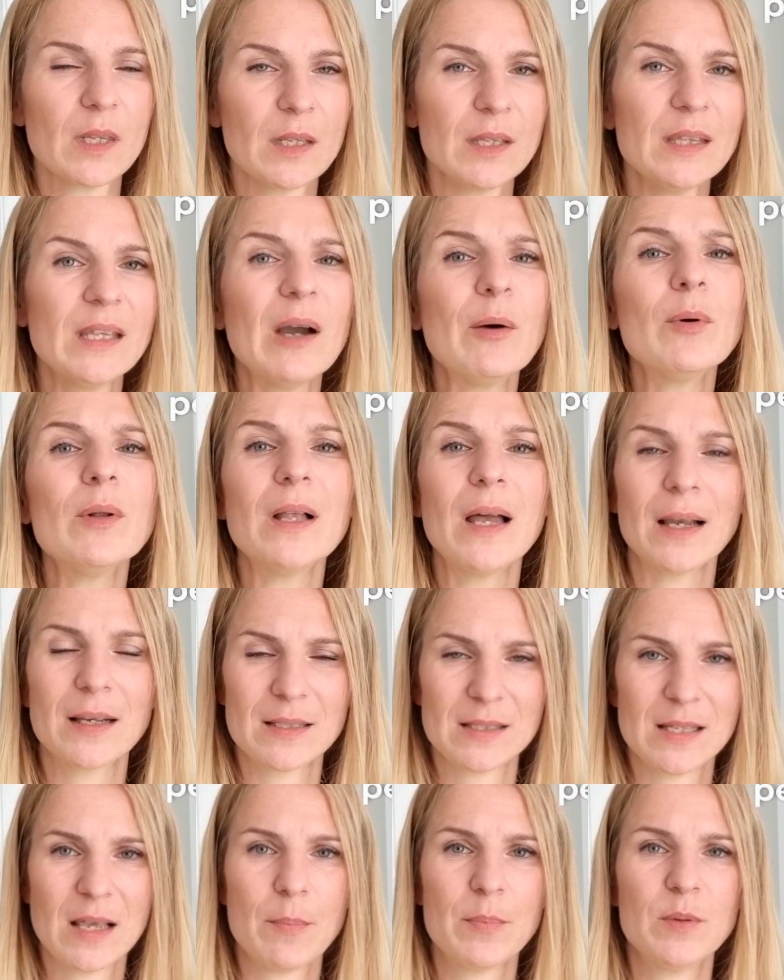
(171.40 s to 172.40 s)
they will
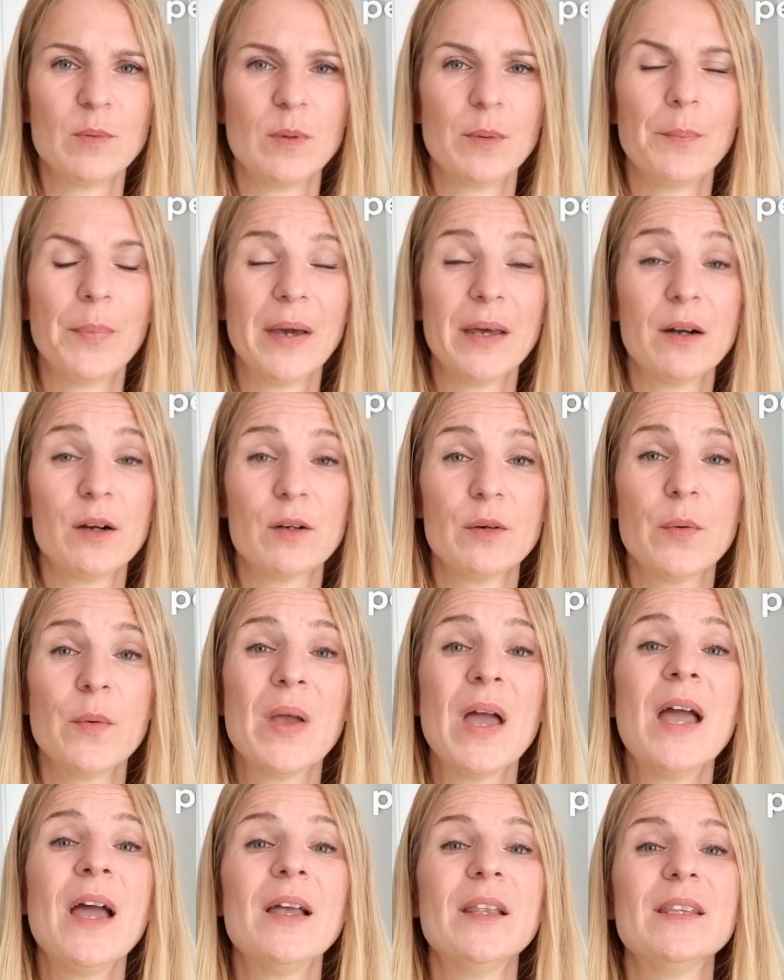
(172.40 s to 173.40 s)
accept me better.
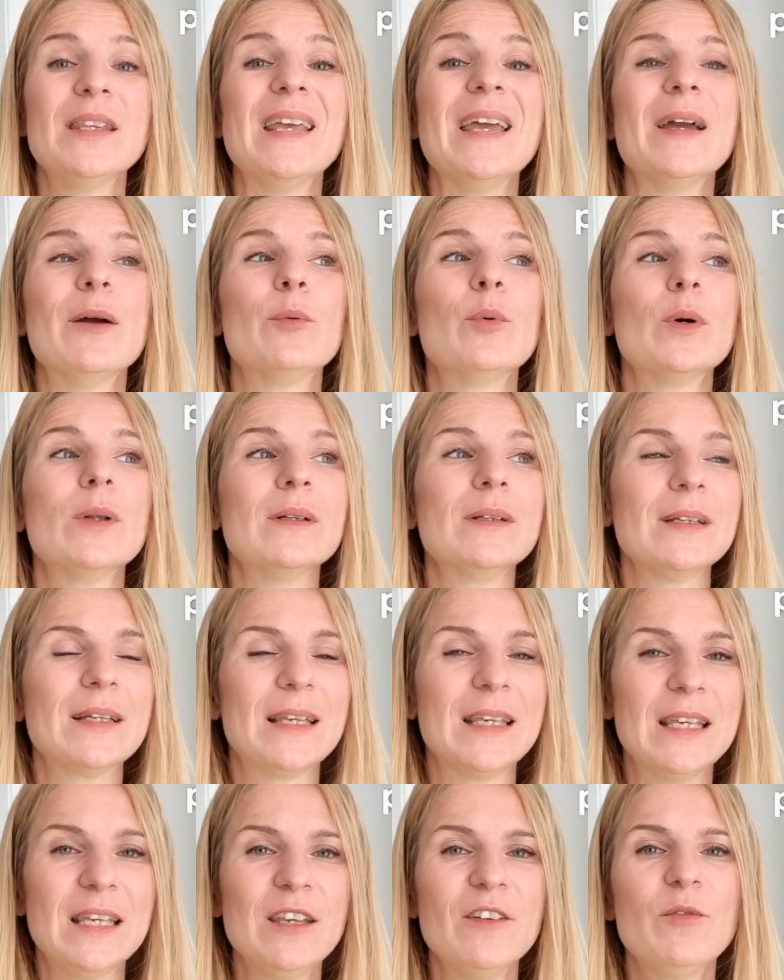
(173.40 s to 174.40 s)
They will
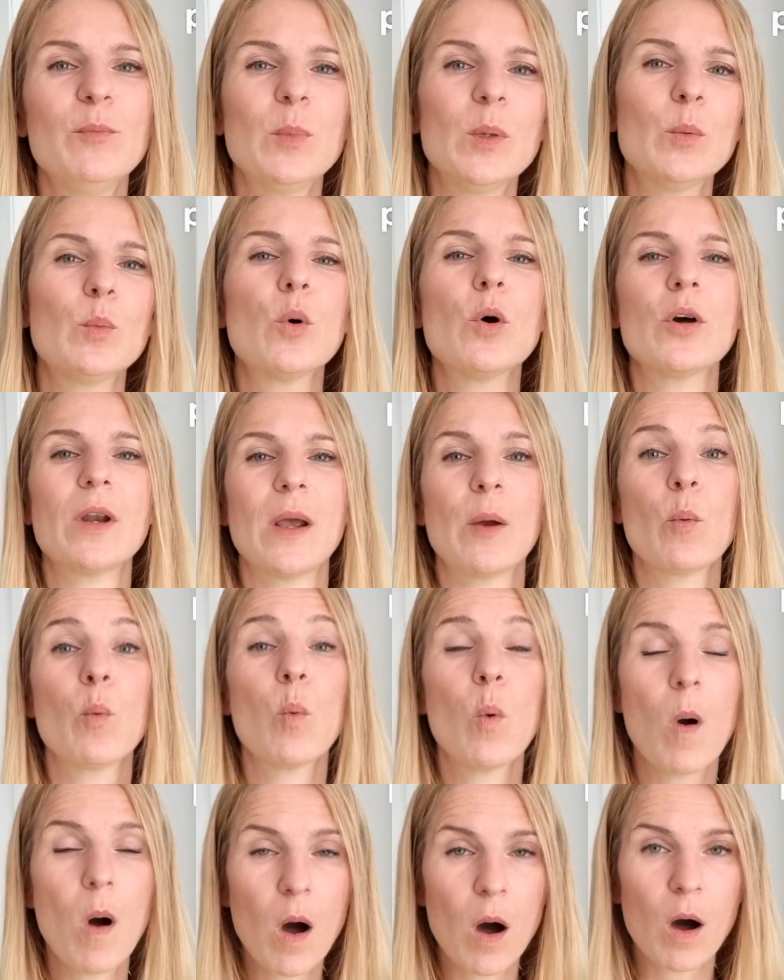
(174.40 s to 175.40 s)
give me what I
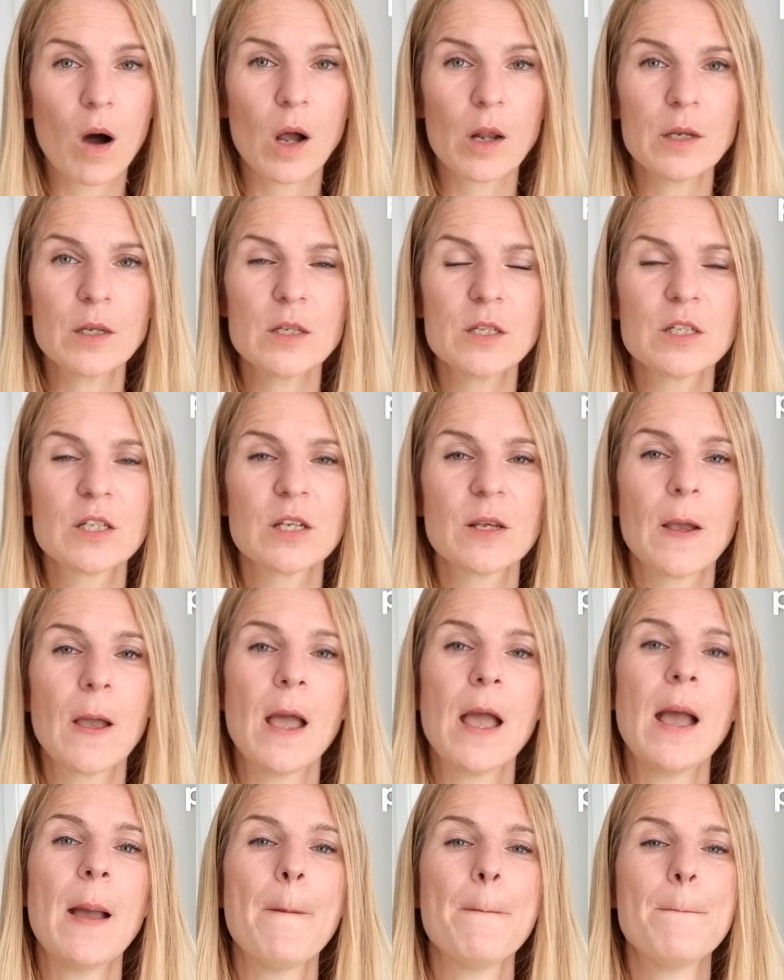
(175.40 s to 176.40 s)
want
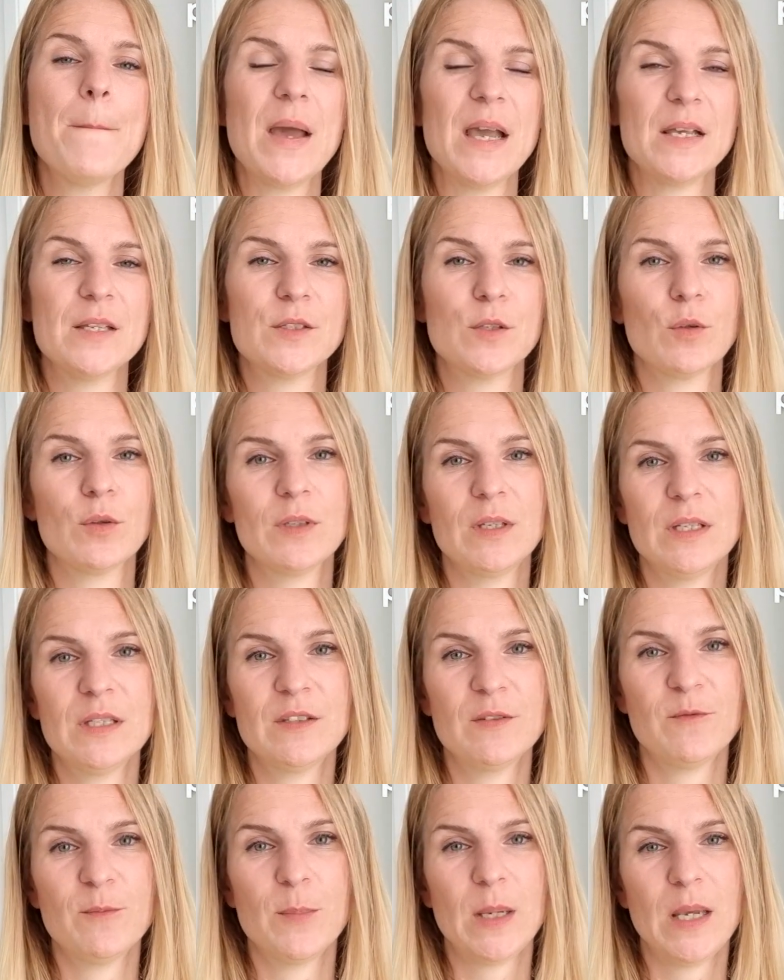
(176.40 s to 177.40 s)
based on
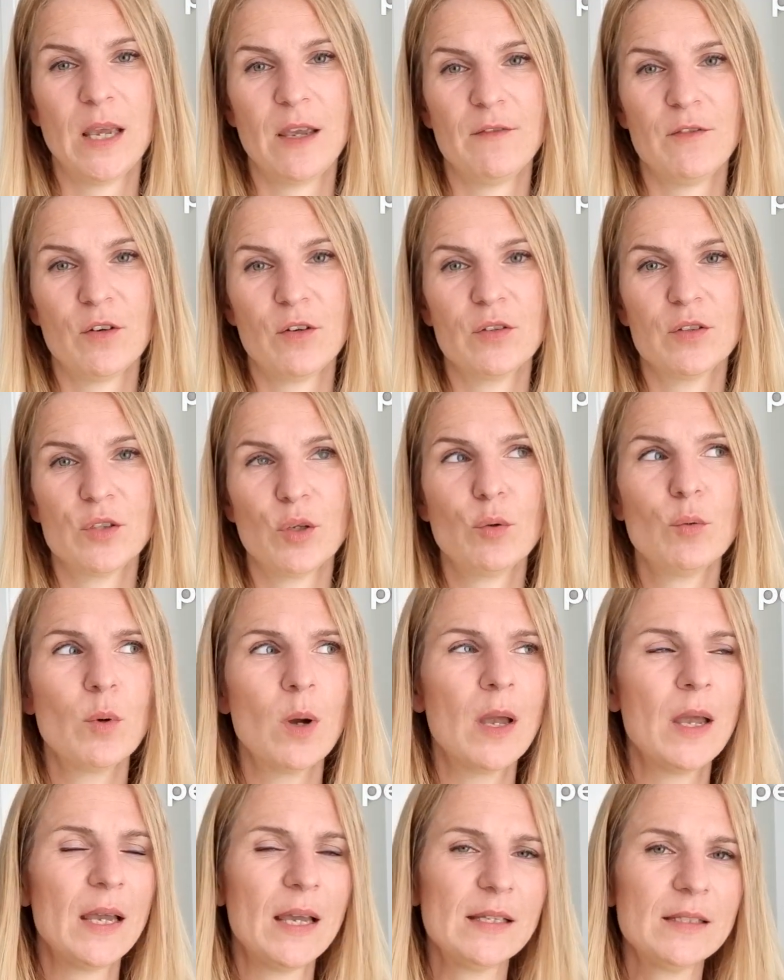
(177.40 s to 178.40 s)
these behaviors. So
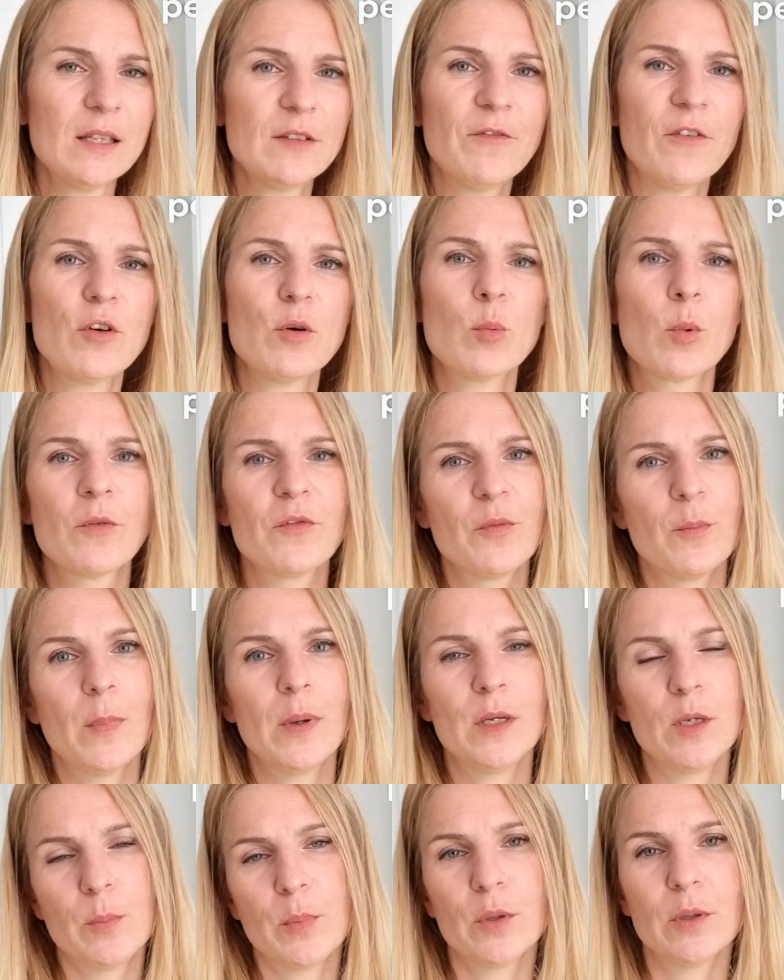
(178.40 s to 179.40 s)
it's a form of
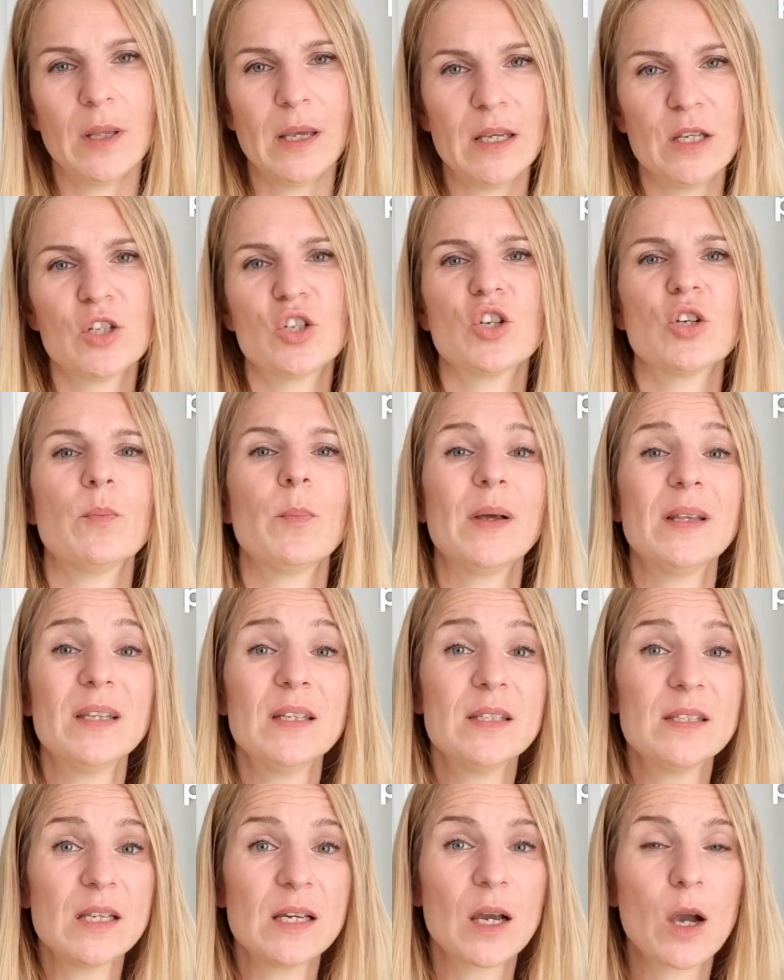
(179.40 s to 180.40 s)
manipulation, but
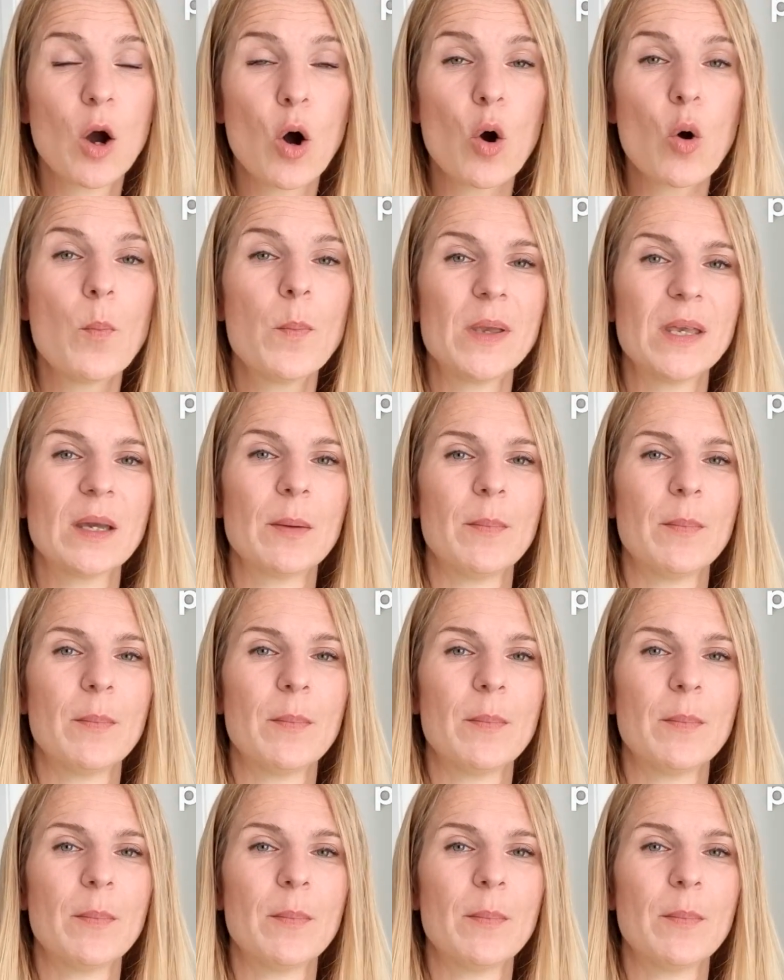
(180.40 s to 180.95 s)
it's a coping